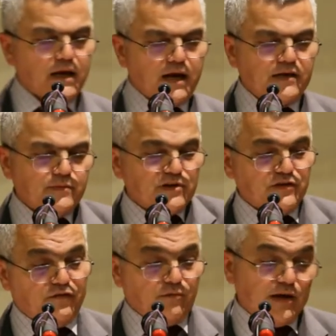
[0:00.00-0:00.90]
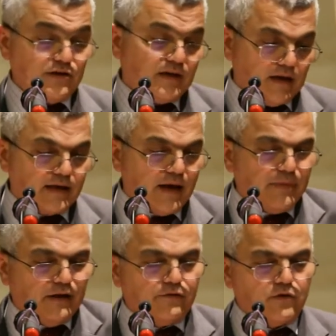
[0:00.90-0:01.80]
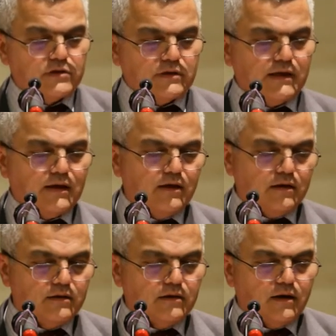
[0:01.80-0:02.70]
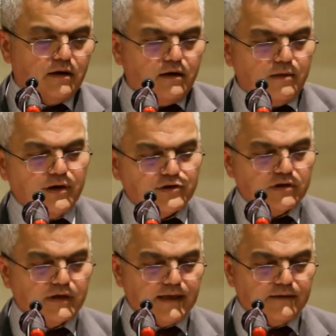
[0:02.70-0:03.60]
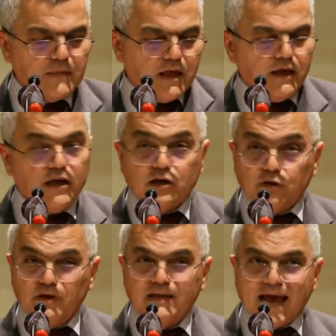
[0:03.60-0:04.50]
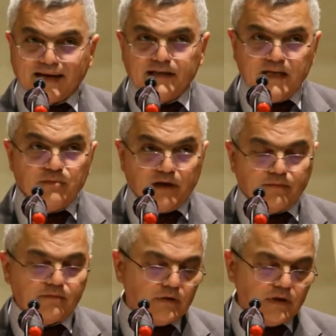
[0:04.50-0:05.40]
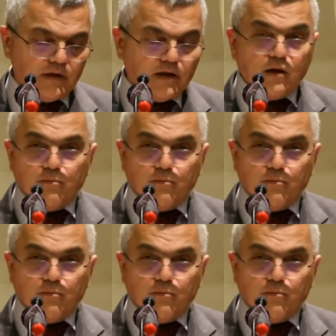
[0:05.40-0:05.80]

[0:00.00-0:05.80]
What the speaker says: And this misinformation campaign, of course, I mentioned earlier, included academia.